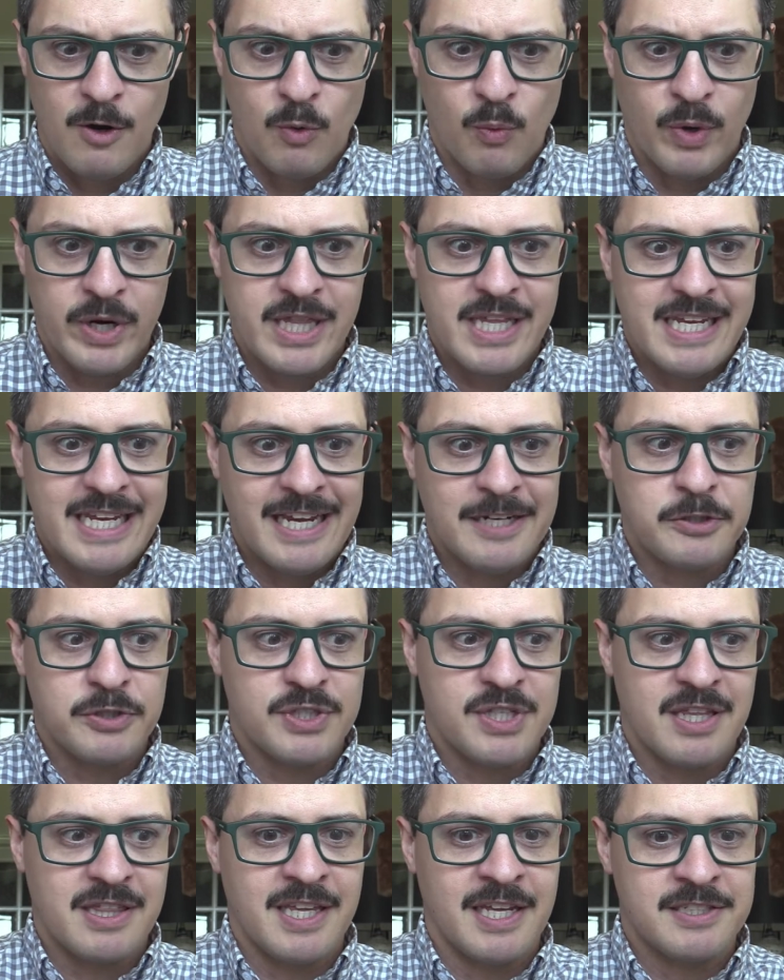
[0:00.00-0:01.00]
one of the
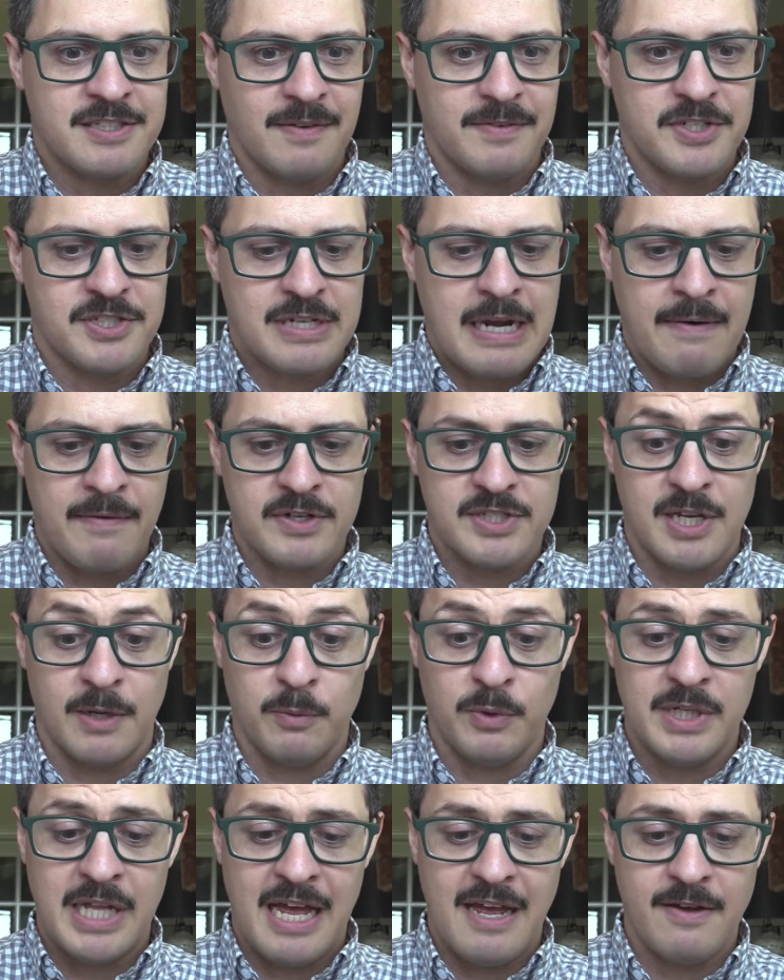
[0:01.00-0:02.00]
interesting things I've discovered is
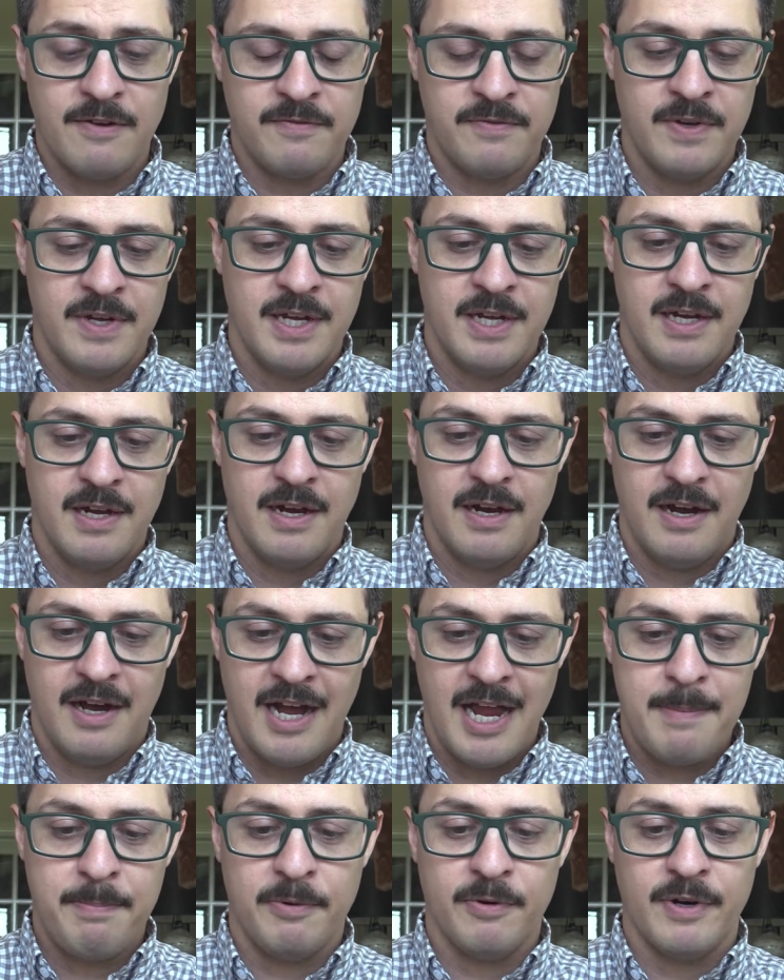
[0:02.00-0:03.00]
that we'll have
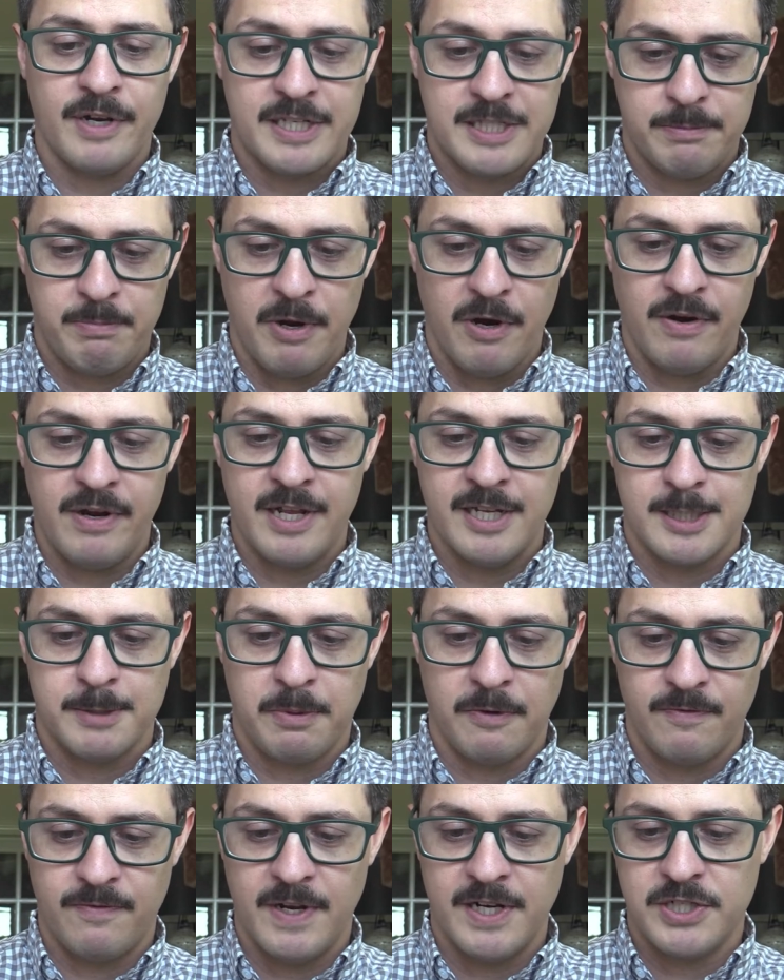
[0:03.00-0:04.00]

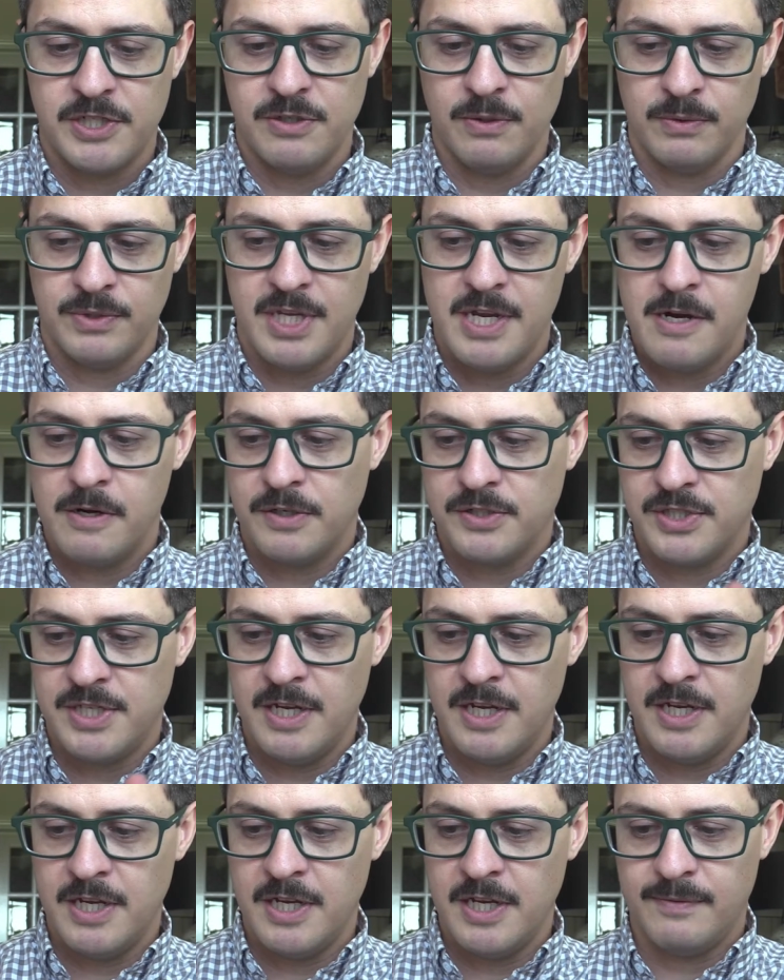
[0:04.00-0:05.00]
hyper-experienced, professional-tier,
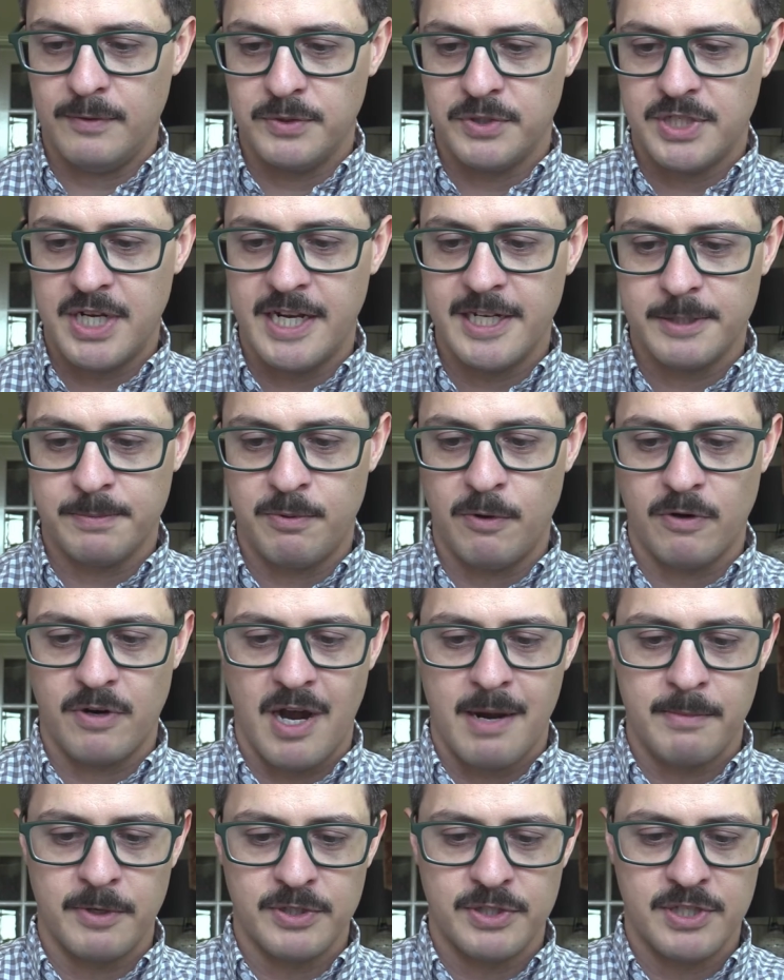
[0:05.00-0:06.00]
senior-level JS
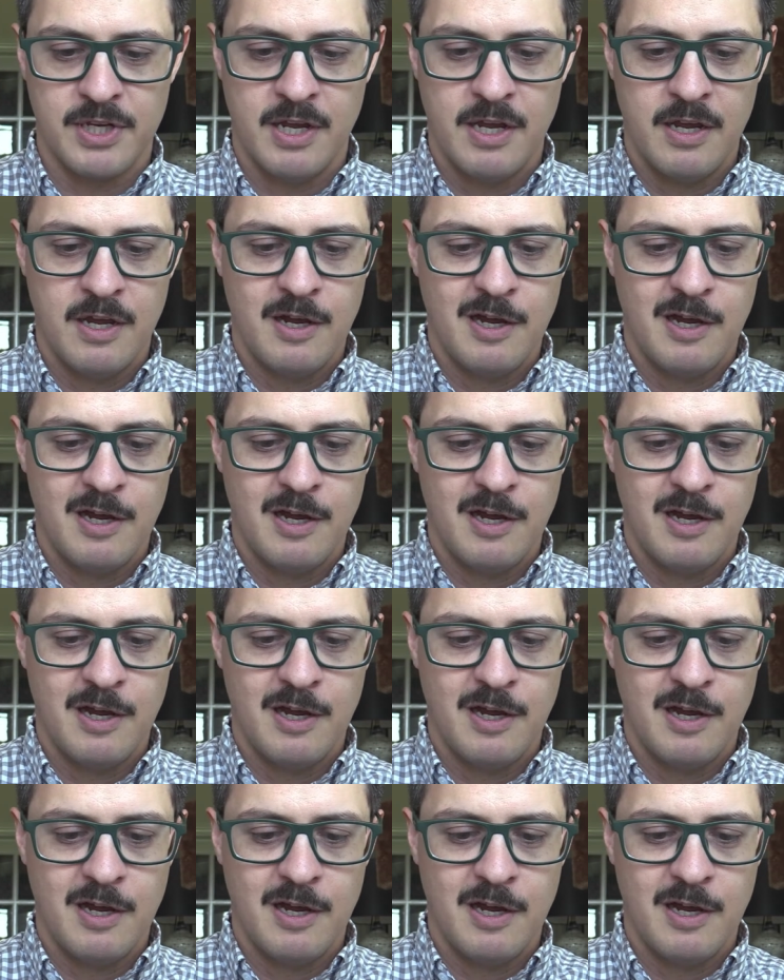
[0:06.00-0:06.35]
programmers